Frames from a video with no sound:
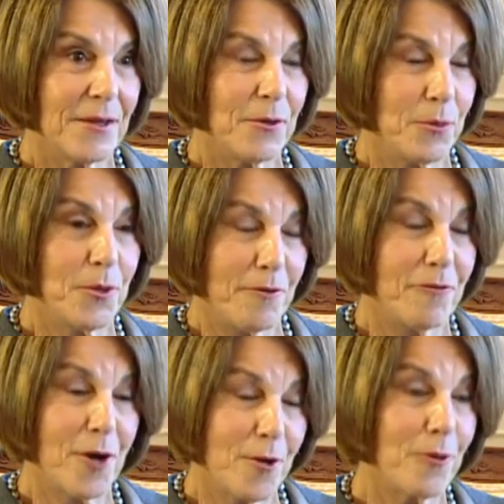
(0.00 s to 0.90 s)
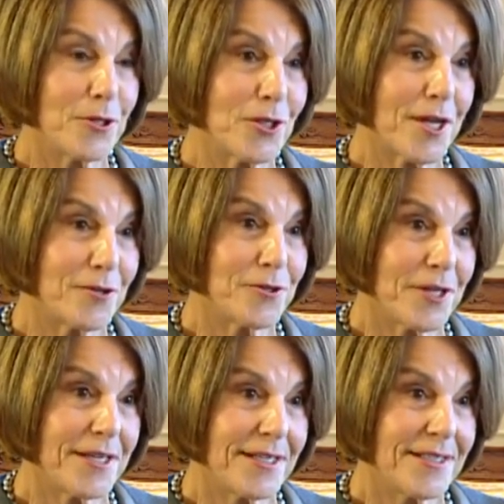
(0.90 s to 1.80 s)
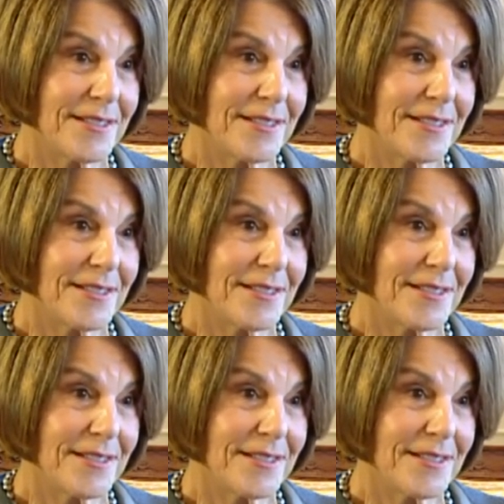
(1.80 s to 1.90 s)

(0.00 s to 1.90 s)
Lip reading: We're a very rich country.